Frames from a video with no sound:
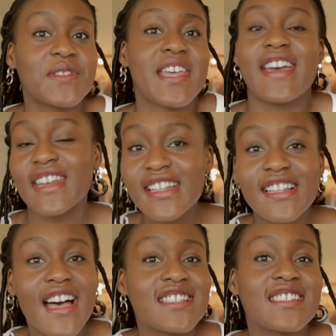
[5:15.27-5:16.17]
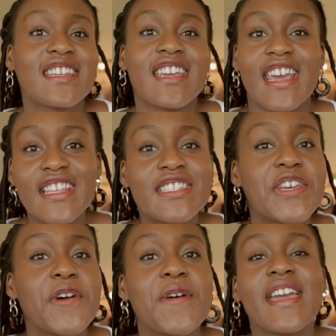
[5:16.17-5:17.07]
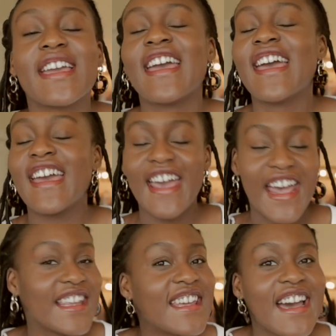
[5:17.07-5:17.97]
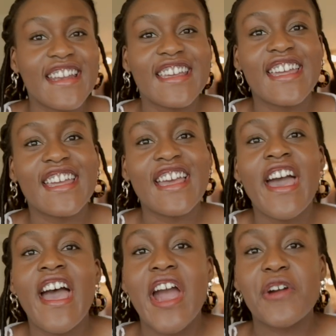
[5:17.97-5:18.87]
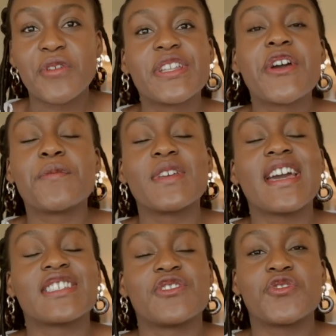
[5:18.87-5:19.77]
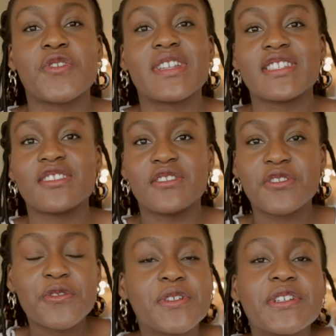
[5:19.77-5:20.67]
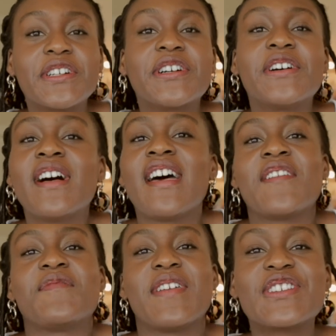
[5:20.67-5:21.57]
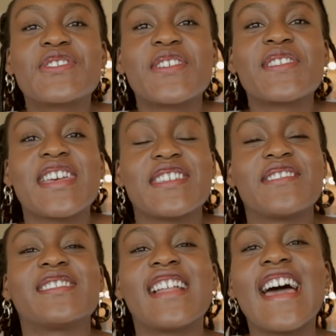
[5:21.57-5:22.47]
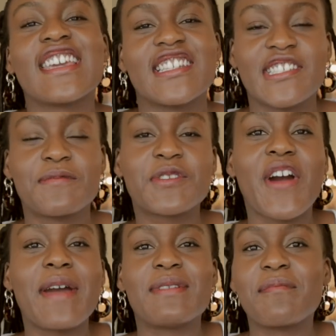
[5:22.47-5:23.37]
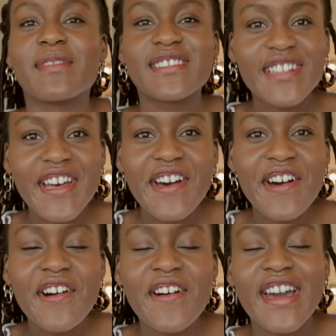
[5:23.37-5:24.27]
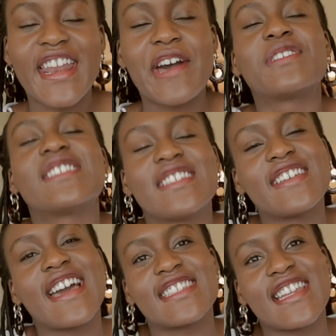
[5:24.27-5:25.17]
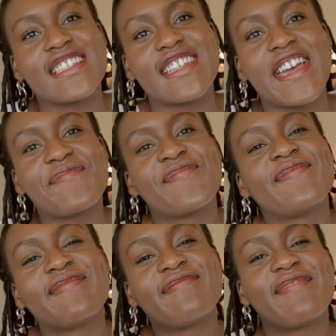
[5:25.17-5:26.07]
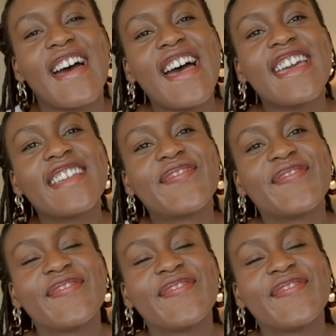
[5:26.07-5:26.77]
without any elastic, any sewing, any cutting. I really hope you guys enjoyed this tutorial. Make sure that you like and subscribe down below, and I will see you guys next time. Bye.